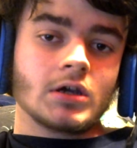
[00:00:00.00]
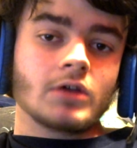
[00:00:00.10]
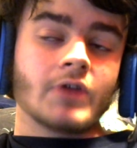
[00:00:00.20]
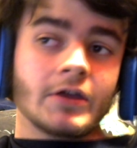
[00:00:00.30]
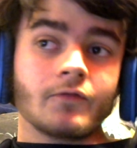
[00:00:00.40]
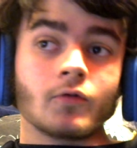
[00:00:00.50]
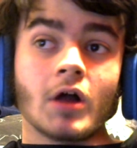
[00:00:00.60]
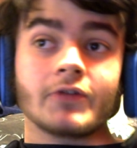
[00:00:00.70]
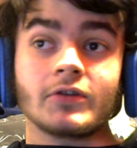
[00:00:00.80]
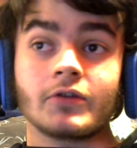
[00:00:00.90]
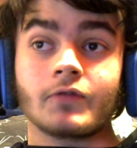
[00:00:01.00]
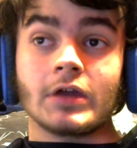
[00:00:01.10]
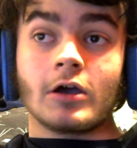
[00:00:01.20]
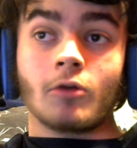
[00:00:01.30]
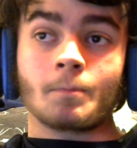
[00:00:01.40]
Thank you for watching this
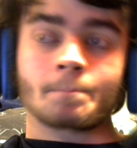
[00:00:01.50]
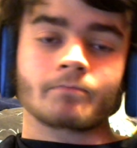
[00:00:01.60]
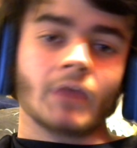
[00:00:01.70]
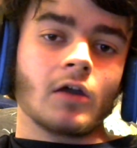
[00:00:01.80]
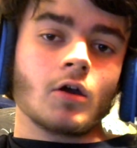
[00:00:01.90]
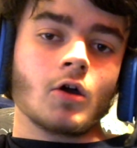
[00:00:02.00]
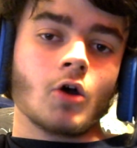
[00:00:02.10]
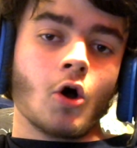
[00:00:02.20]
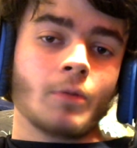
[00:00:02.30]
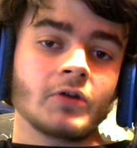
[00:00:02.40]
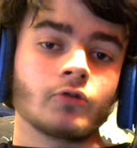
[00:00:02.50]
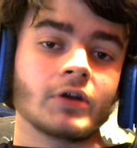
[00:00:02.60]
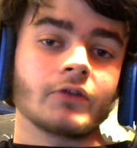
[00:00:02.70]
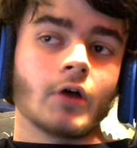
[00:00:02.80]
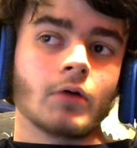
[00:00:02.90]
video. Hope you
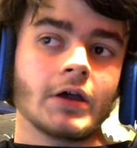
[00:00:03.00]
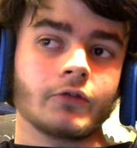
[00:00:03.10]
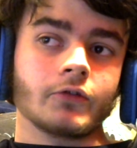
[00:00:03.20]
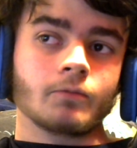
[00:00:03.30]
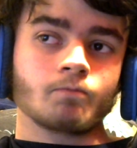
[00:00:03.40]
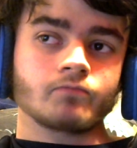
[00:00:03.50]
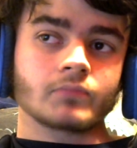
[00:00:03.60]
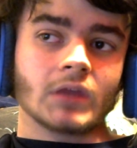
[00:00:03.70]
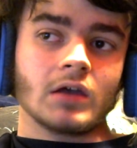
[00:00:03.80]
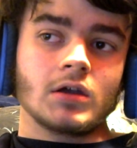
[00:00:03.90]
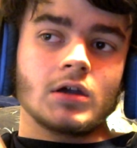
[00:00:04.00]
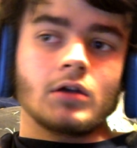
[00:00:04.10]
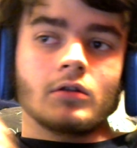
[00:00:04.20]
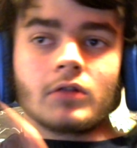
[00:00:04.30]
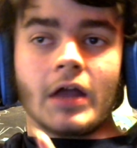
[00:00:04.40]
enjoyed as always.
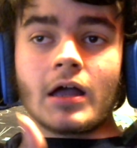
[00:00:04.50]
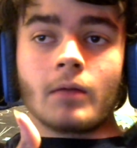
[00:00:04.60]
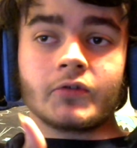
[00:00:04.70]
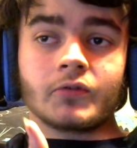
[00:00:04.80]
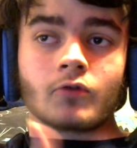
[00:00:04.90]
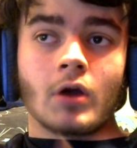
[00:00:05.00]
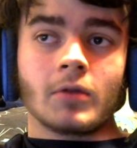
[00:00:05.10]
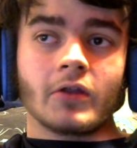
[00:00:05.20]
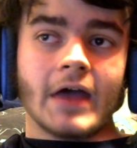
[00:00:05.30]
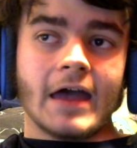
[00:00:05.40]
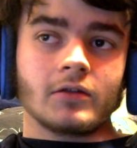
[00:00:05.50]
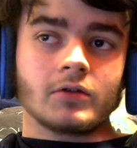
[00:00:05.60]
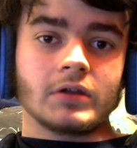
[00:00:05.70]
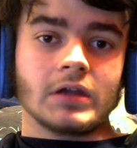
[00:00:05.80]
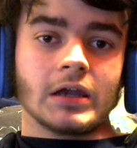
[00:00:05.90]
Like, comment, subscribe, and all that,
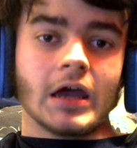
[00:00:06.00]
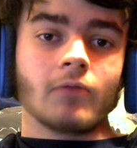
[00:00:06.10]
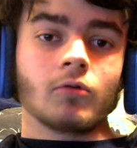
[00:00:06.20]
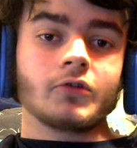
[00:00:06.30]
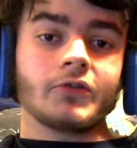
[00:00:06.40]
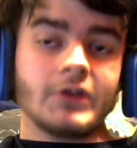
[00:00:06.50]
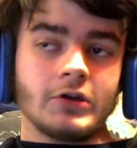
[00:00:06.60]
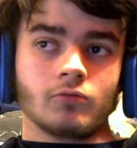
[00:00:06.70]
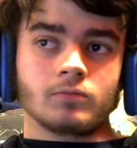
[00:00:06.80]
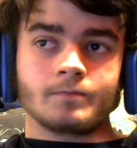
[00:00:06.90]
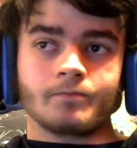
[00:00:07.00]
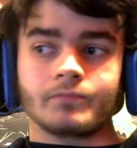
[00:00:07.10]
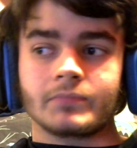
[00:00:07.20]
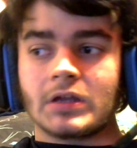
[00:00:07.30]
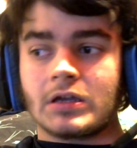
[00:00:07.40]
and I will see you
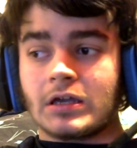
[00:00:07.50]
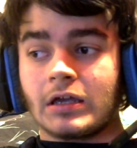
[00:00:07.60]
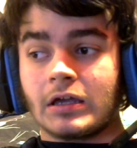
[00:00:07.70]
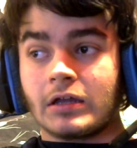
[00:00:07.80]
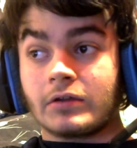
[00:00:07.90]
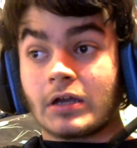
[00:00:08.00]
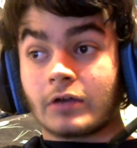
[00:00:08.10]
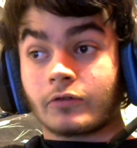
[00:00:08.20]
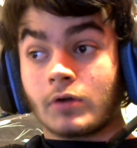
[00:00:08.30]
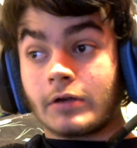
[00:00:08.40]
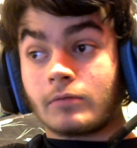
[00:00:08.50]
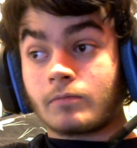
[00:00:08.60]
in the next one.